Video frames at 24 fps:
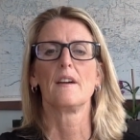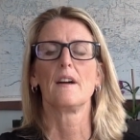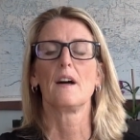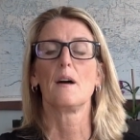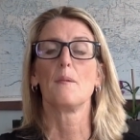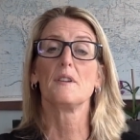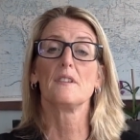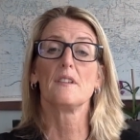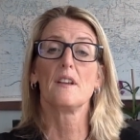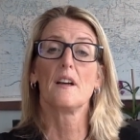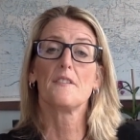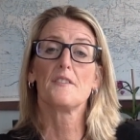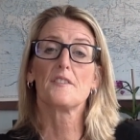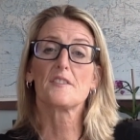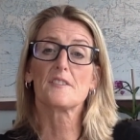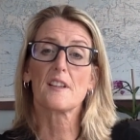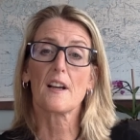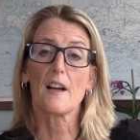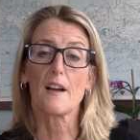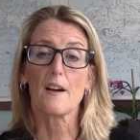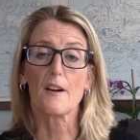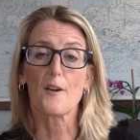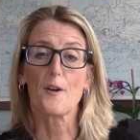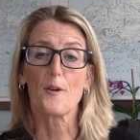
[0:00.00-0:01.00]
I'm a
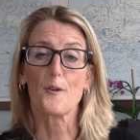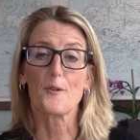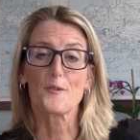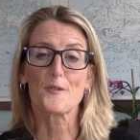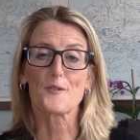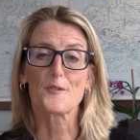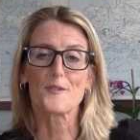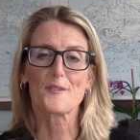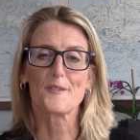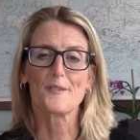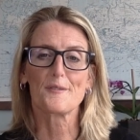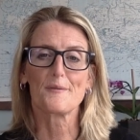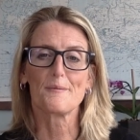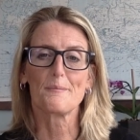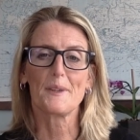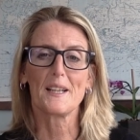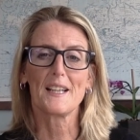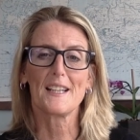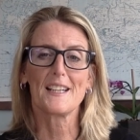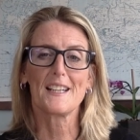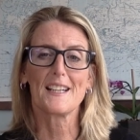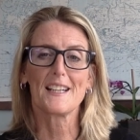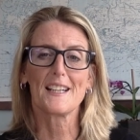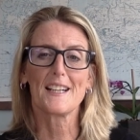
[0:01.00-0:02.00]
lifestyle coach,
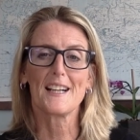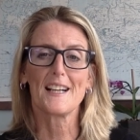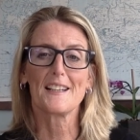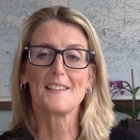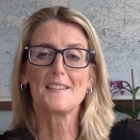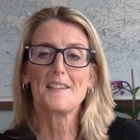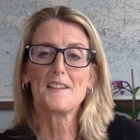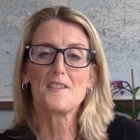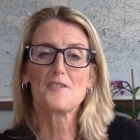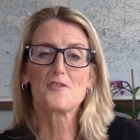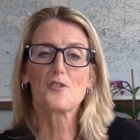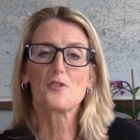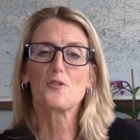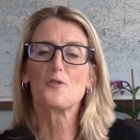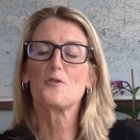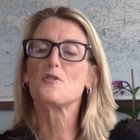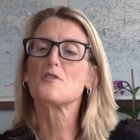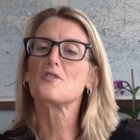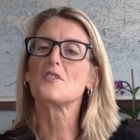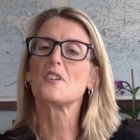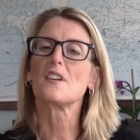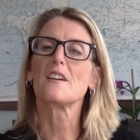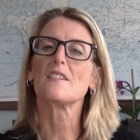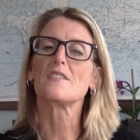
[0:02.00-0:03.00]
meaning a teacher who
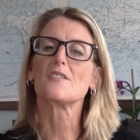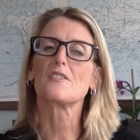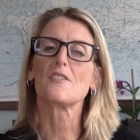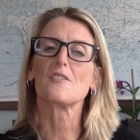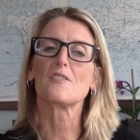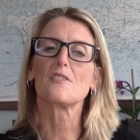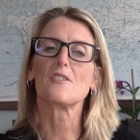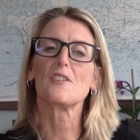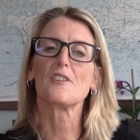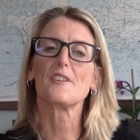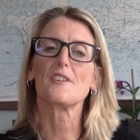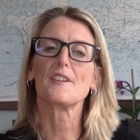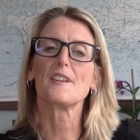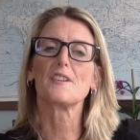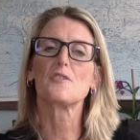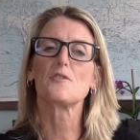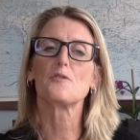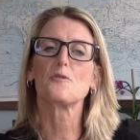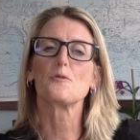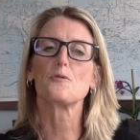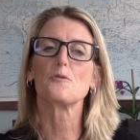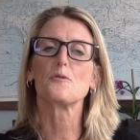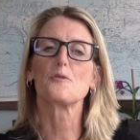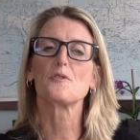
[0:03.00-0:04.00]
shares her learning
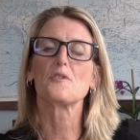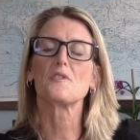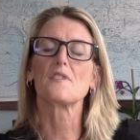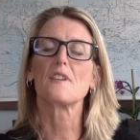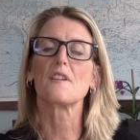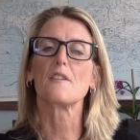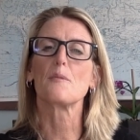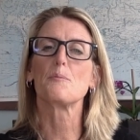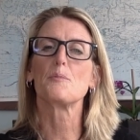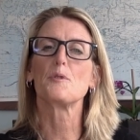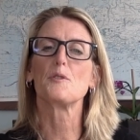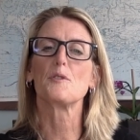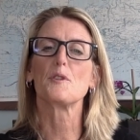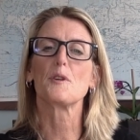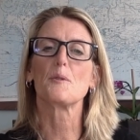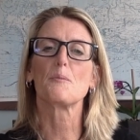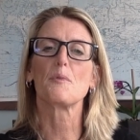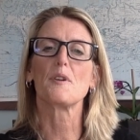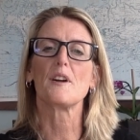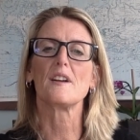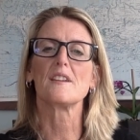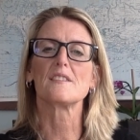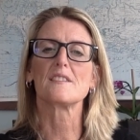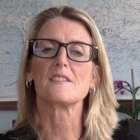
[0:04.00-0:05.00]
tools,
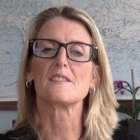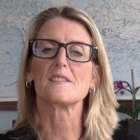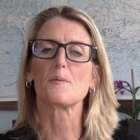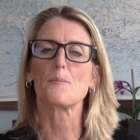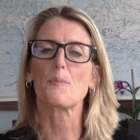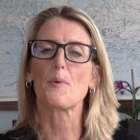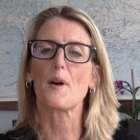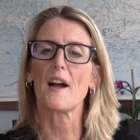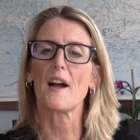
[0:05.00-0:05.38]
therapeutic presence, and